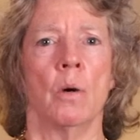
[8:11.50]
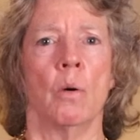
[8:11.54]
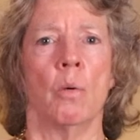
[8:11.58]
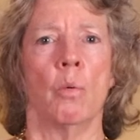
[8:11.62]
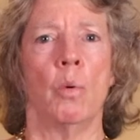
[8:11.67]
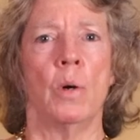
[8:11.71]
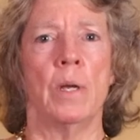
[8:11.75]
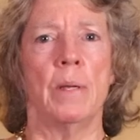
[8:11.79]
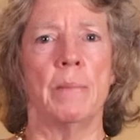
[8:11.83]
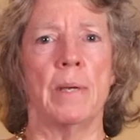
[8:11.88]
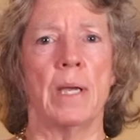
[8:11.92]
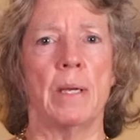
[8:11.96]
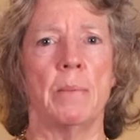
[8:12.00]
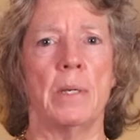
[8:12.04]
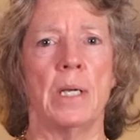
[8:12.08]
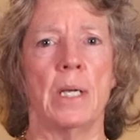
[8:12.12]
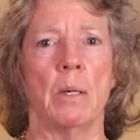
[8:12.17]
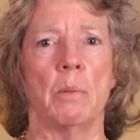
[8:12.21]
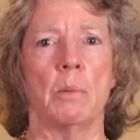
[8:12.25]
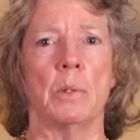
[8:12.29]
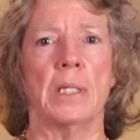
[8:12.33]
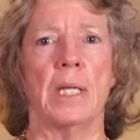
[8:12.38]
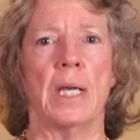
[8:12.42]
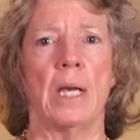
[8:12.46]
We may be
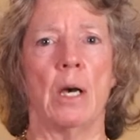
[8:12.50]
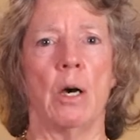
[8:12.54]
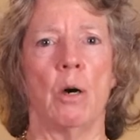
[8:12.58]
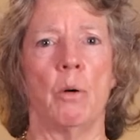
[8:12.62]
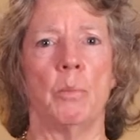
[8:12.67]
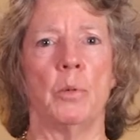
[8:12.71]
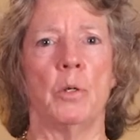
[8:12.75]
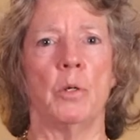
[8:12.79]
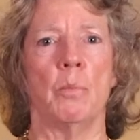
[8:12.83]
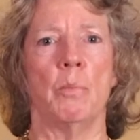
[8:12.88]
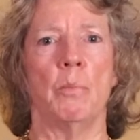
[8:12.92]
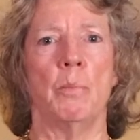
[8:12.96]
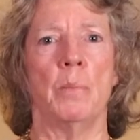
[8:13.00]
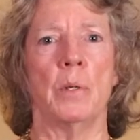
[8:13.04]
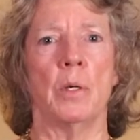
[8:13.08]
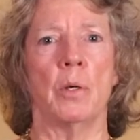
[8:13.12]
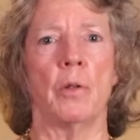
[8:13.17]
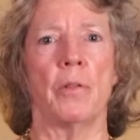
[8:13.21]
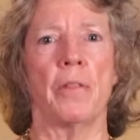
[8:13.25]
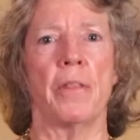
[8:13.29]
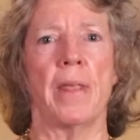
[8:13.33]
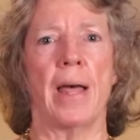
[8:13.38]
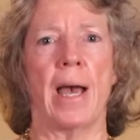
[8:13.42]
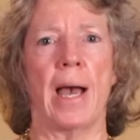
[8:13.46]
able to help you
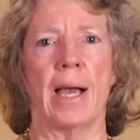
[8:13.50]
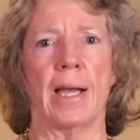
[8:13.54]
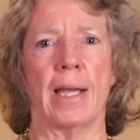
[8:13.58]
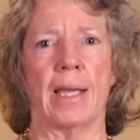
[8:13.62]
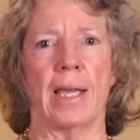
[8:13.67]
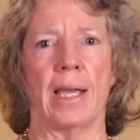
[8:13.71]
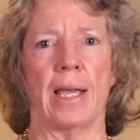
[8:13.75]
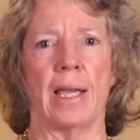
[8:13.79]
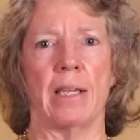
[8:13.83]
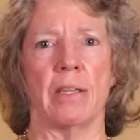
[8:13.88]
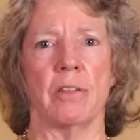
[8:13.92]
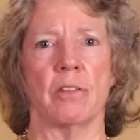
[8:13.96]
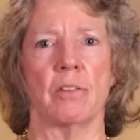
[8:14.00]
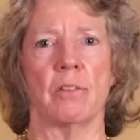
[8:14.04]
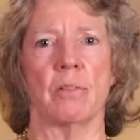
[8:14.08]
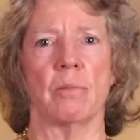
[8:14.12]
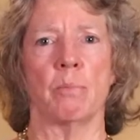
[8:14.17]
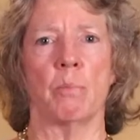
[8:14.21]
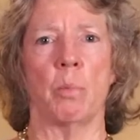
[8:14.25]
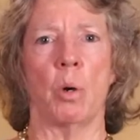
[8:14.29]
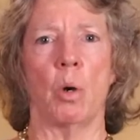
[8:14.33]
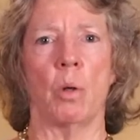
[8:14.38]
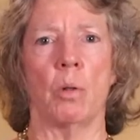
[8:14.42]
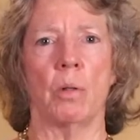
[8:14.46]
build that case,
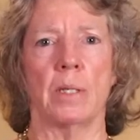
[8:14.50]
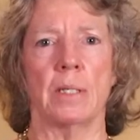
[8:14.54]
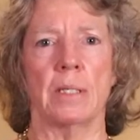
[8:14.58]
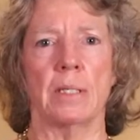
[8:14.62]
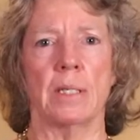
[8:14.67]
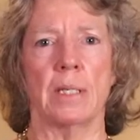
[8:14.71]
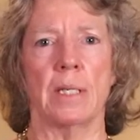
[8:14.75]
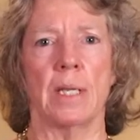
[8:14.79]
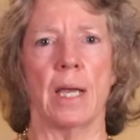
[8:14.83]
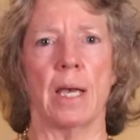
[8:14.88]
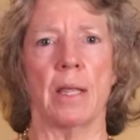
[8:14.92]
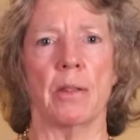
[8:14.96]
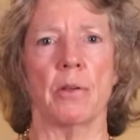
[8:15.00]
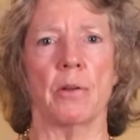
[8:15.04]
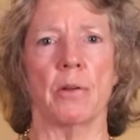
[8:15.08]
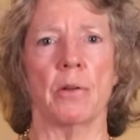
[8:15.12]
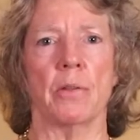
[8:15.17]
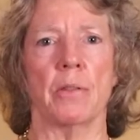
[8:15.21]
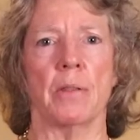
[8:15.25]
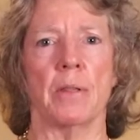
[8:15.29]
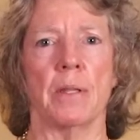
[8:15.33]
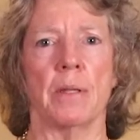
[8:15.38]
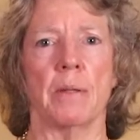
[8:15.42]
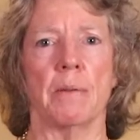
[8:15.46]
pulling together
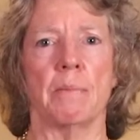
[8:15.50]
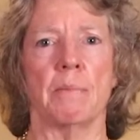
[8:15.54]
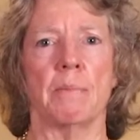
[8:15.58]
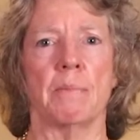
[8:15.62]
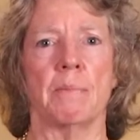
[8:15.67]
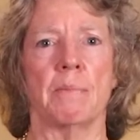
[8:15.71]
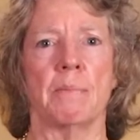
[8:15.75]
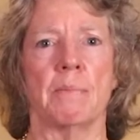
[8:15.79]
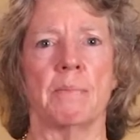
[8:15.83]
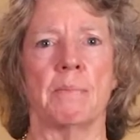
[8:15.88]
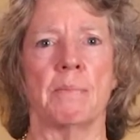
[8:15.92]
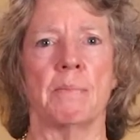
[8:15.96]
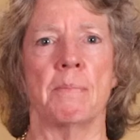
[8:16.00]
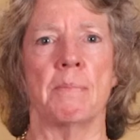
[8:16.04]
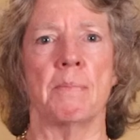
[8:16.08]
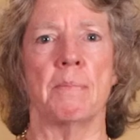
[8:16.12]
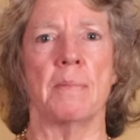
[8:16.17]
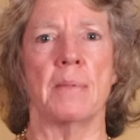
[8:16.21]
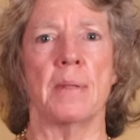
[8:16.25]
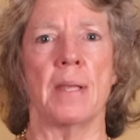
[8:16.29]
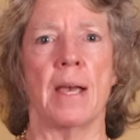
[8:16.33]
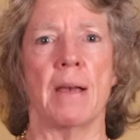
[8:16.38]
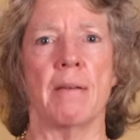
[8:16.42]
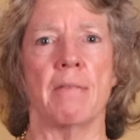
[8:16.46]
the
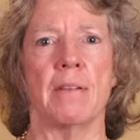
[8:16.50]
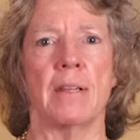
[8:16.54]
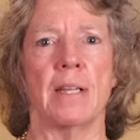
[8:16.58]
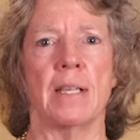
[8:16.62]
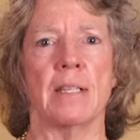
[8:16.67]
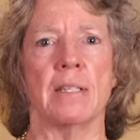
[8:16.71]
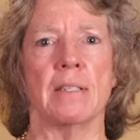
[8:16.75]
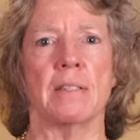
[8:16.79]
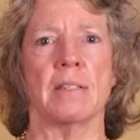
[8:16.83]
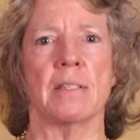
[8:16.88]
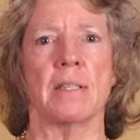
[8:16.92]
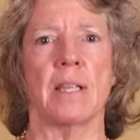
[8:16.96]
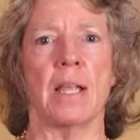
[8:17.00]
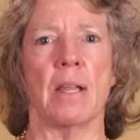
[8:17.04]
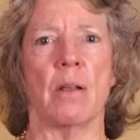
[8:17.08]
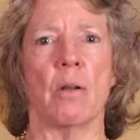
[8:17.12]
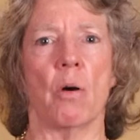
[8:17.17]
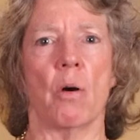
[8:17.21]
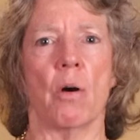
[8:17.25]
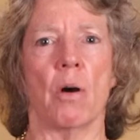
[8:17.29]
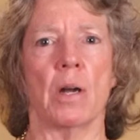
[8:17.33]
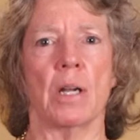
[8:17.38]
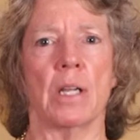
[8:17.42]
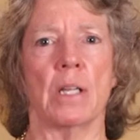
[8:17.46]
evidence and
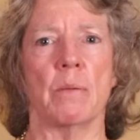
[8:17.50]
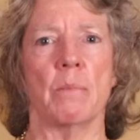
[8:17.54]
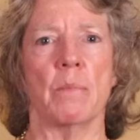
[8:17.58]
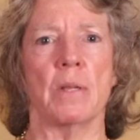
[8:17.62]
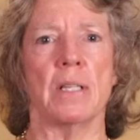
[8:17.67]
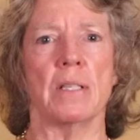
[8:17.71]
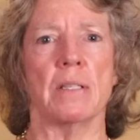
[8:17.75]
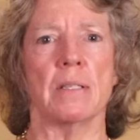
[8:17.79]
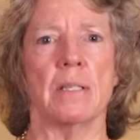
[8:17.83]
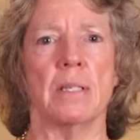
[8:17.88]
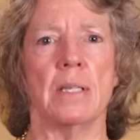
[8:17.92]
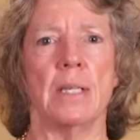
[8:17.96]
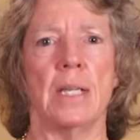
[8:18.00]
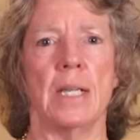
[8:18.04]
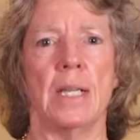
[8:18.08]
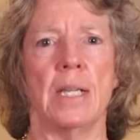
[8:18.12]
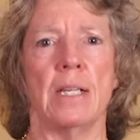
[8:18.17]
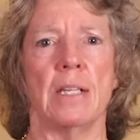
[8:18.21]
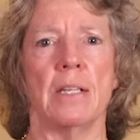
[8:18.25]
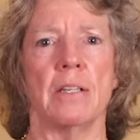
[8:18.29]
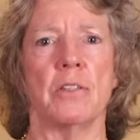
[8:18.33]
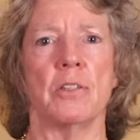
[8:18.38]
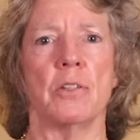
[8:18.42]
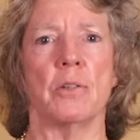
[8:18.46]
arguments
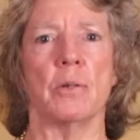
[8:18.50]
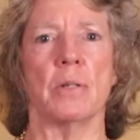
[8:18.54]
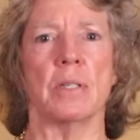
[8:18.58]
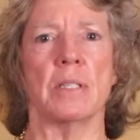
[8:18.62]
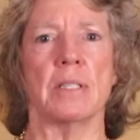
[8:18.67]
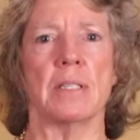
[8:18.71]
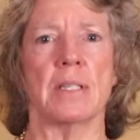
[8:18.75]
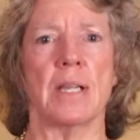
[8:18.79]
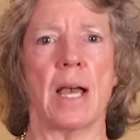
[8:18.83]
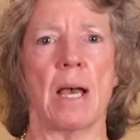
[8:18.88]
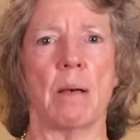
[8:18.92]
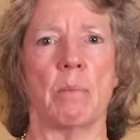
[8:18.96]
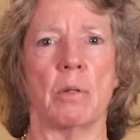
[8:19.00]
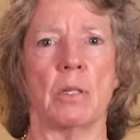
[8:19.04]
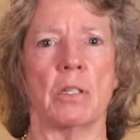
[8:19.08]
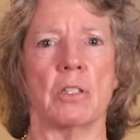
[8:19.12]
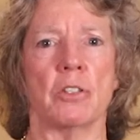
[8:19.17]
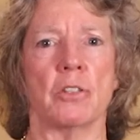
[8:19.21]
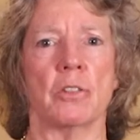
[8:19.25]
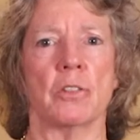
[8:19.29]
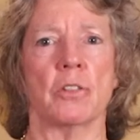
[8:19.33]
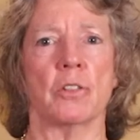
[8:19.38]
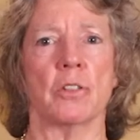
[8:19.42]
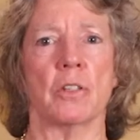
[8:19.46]
needed to
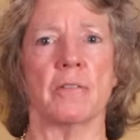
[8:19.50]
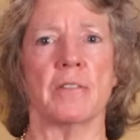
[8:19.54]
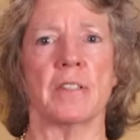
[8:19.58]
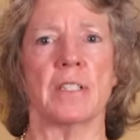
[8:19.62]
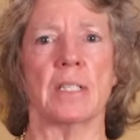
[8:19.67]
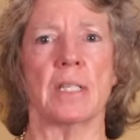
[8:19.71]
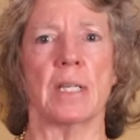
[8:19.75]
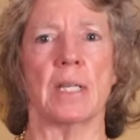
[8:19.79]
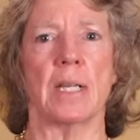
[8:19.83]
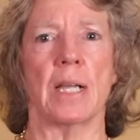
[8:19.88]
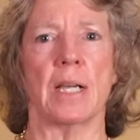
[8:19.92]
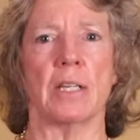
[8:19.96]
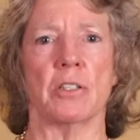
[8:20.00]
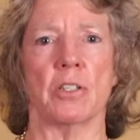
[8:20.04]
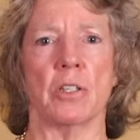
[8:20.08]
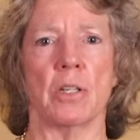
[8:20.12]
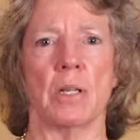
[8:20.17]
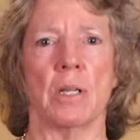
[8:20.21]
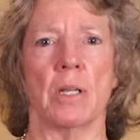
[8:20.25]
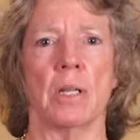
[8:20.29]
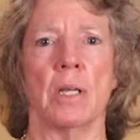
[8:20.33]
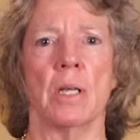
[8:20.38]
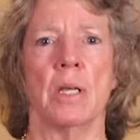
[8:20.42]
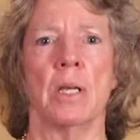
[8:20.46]
establish service
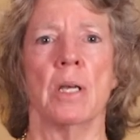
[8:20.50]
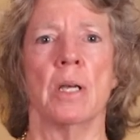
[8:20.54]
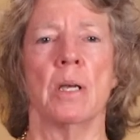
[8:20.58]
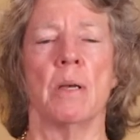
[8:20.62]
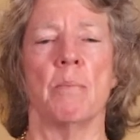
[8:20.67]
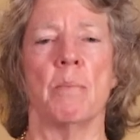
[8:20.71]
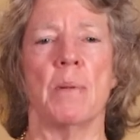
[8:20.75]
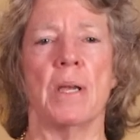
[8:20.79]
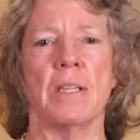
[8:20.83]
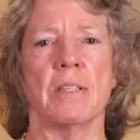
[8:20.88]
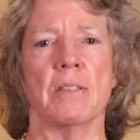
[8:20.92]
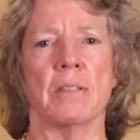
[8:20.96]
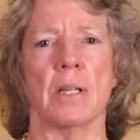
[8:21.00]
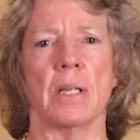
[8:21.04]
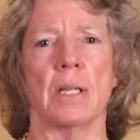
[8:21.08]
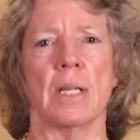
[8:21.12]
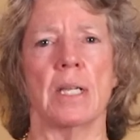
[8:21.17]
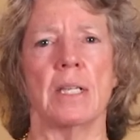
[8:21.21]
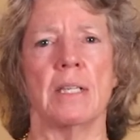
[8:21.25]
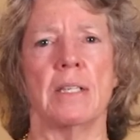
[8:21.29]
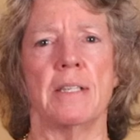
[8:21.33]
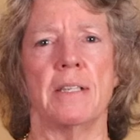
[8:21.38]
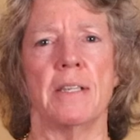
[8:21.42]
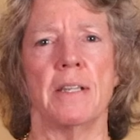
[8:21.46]
connection based on a
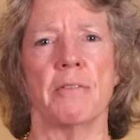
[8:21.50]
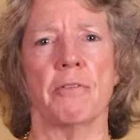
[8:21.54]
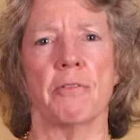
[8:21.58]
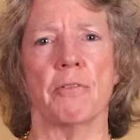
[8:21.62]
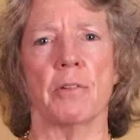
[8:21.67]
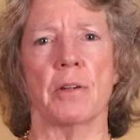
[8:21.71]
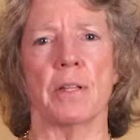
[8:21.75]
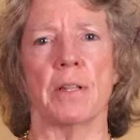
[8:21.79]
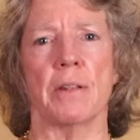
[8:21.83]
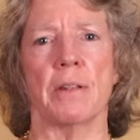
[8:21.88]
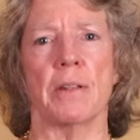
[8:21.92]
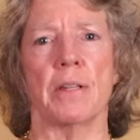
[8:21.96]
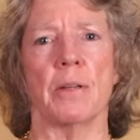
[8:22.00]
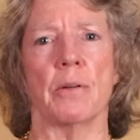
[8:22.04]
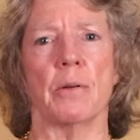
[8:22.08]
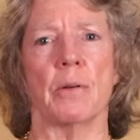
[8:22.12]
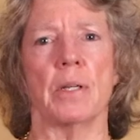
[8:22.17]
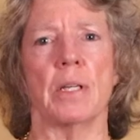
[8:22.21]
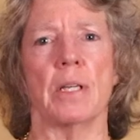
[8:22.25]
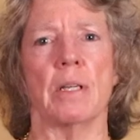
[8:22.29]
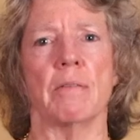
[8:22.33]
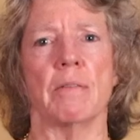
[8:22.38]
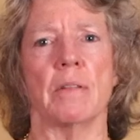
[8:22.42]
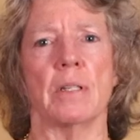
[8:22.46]
different
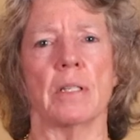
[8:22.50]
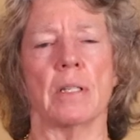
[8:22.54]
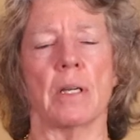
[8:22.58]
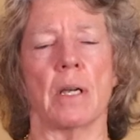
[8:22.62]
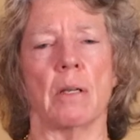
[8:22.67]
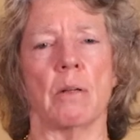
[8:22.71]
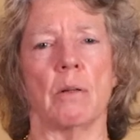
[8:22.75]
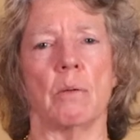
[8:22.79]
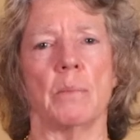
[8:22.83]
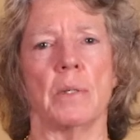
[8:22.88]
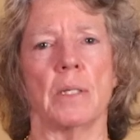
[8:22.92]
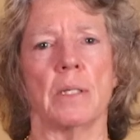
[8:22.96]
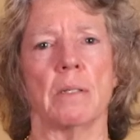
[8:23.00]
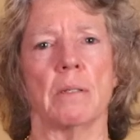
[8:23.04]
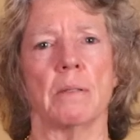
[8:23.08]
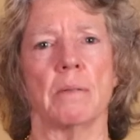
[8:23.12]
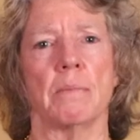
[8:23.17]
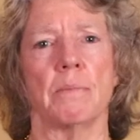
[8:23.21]
theory of entitlement.